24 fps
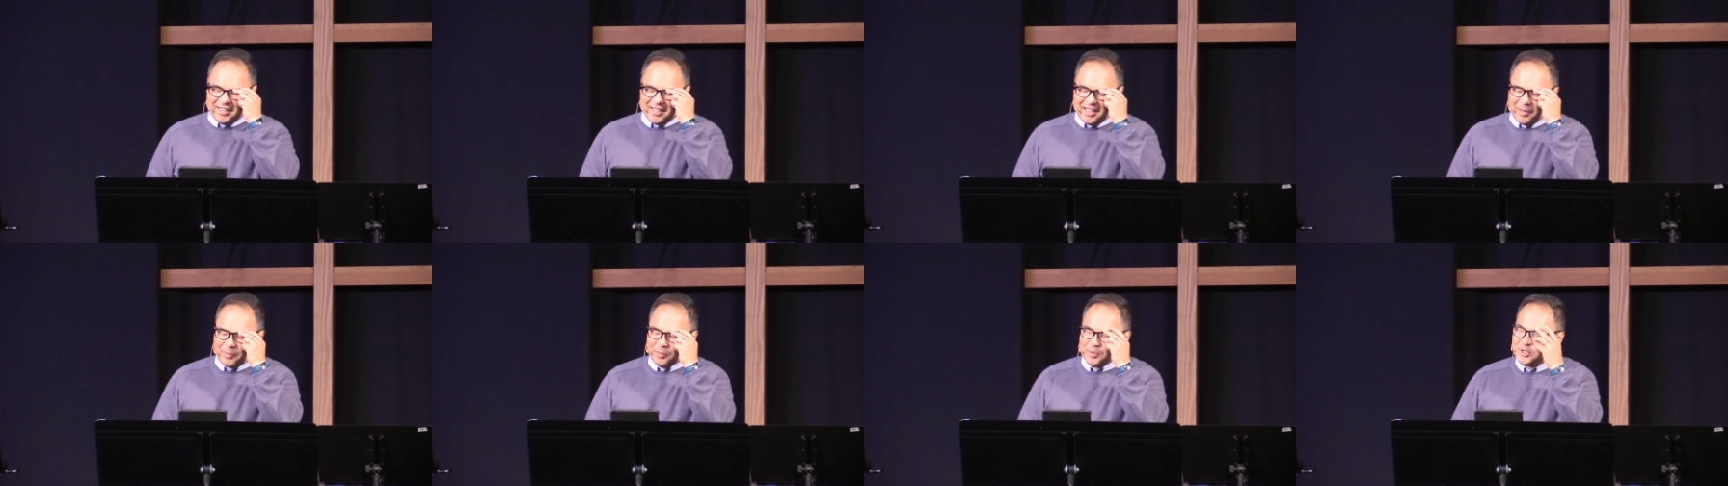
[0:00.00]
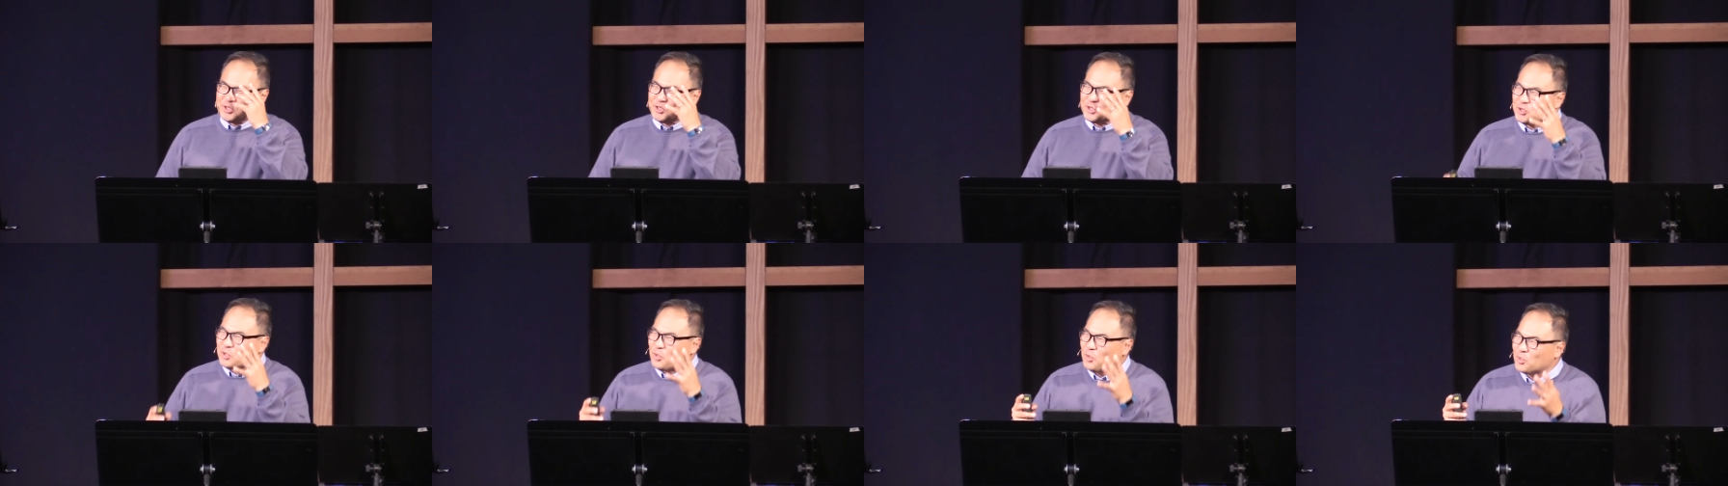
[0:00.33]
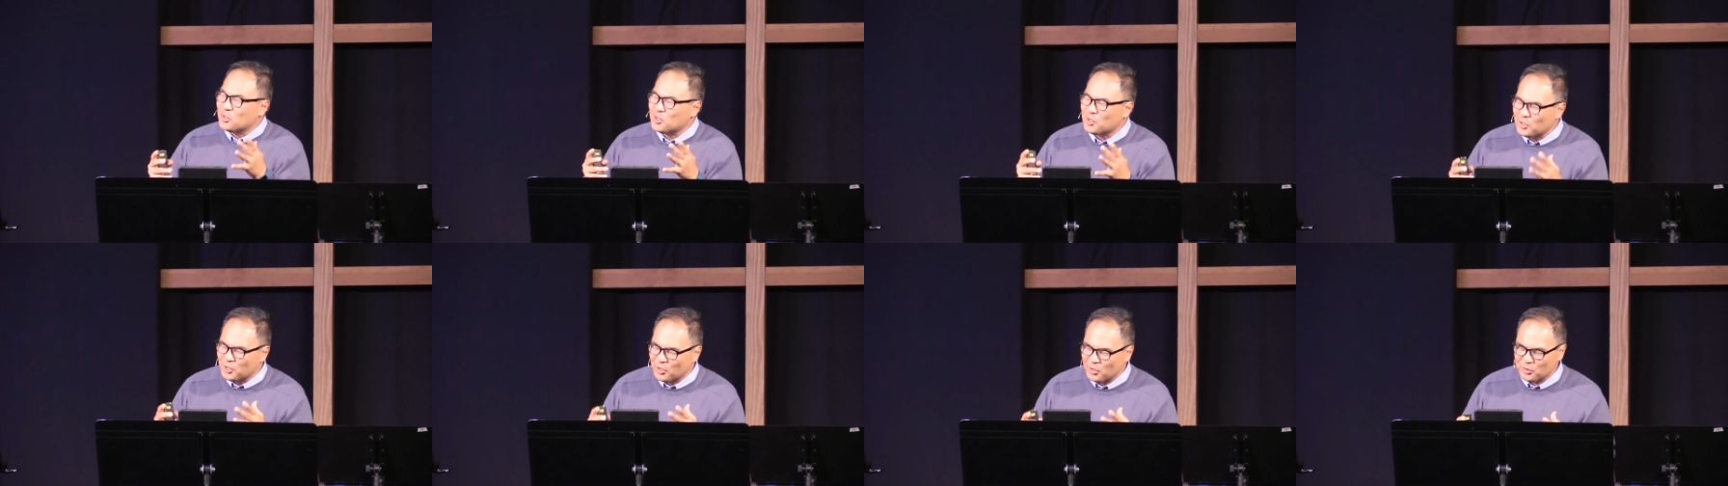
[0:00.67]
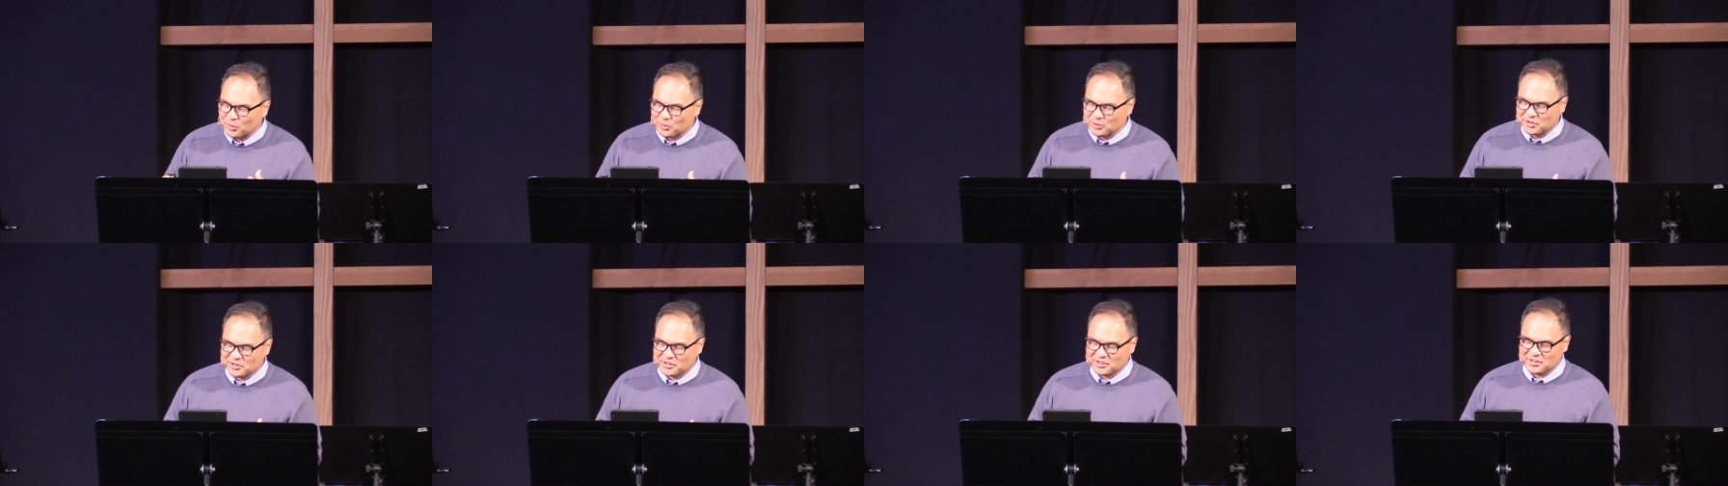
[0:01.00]
I was so
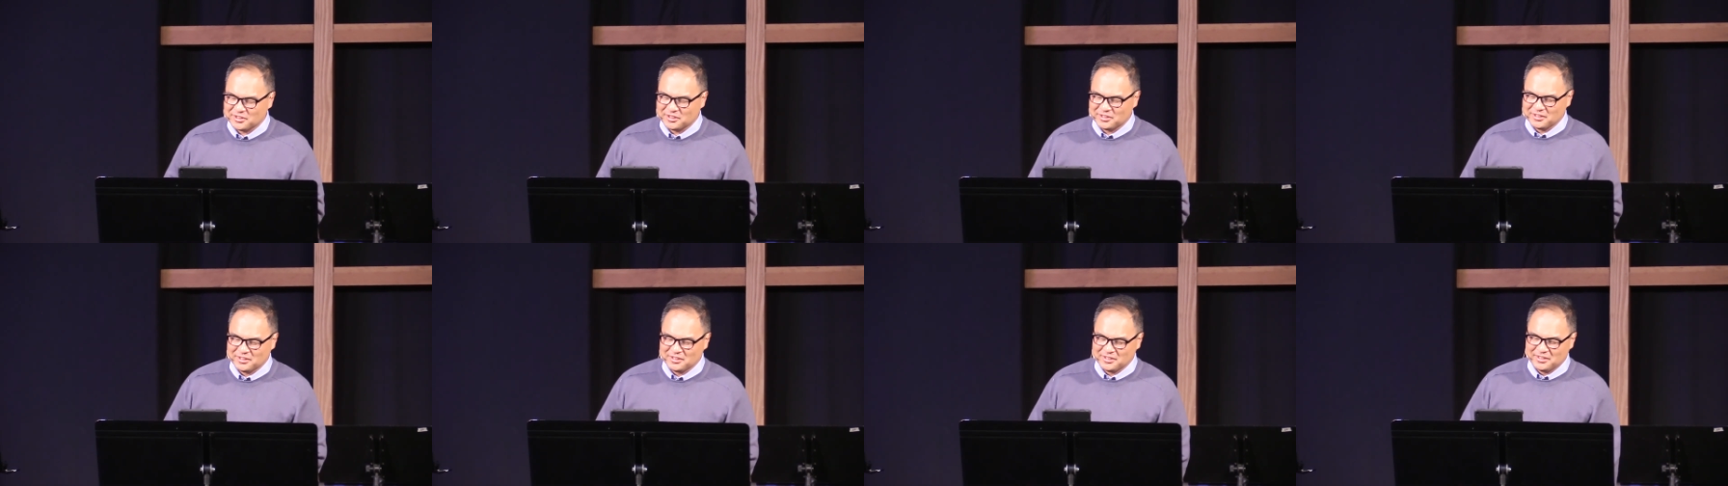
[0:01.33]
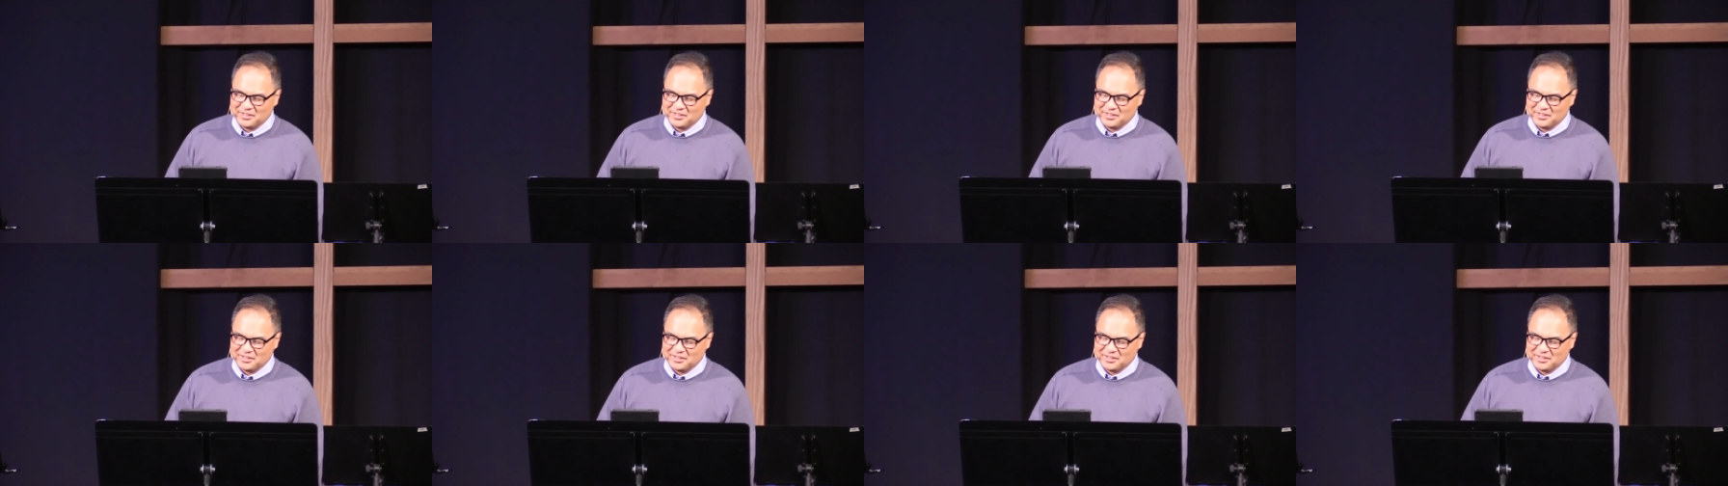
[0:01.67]
close